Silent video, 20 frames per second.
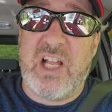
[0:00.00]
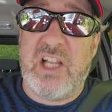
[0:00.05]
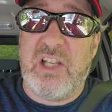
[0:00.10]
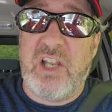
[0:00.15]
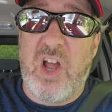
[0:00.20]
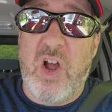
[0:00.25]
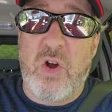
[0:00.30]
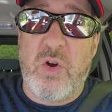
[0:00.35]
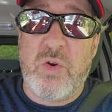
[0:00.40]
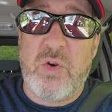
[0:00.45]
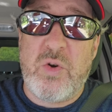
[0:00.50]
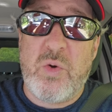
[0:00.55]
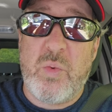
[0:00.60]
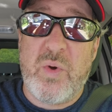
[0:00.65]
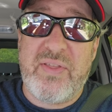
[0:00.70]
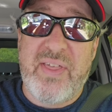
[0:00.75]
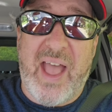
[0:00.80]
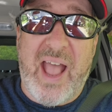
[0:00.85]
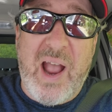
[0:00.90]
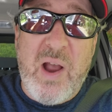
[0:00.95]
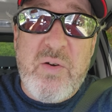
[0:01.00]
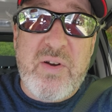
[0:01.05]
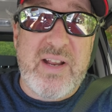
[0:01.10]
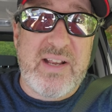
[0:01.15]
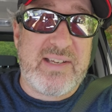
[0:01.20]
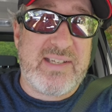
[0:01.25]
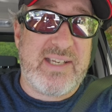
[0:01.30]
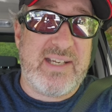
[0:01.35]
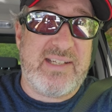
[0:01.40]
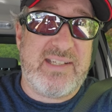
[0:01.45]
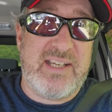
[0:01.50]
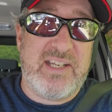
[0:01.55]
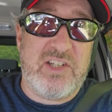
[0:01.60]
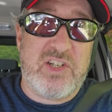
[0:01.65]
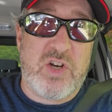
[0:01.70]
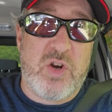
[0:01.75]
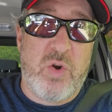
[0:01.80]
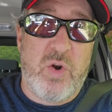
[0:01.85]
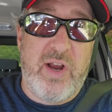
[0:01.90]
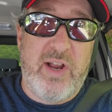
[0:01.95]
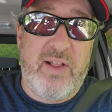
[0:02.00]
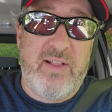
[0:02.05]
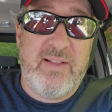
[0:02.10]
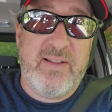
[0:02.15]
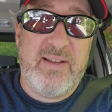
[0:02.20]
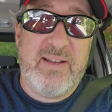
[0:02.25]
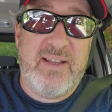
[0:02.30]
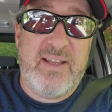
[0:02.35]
alone without a six inch coil.